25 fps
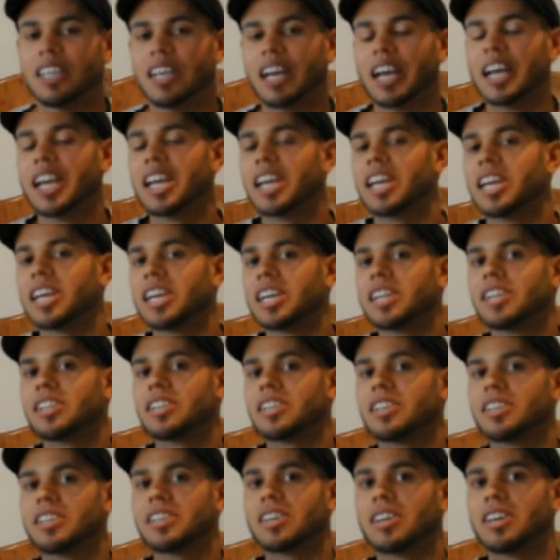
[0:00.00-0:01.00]

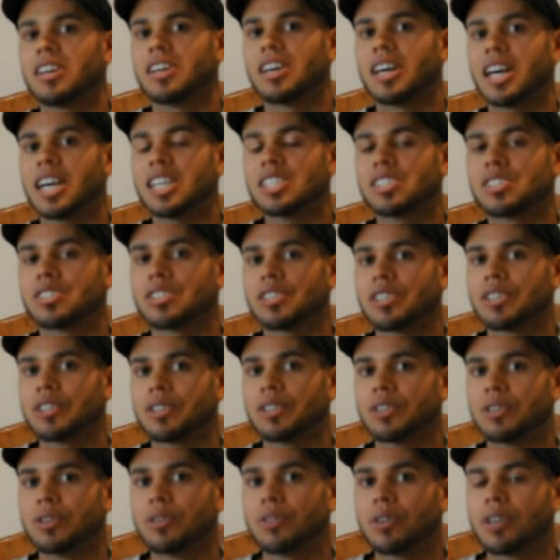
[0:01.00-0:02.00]
And
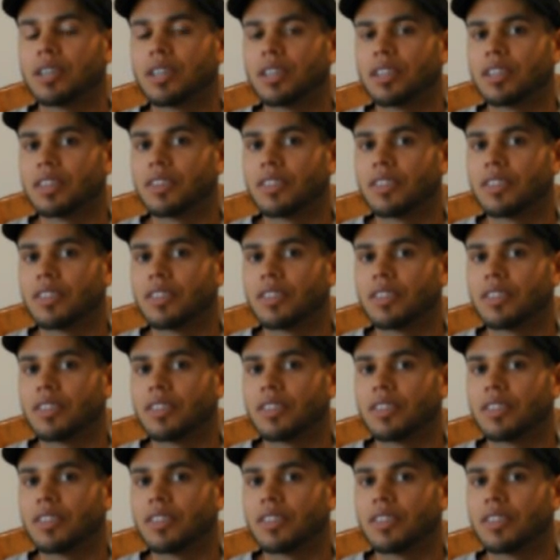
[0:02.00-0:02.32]
also,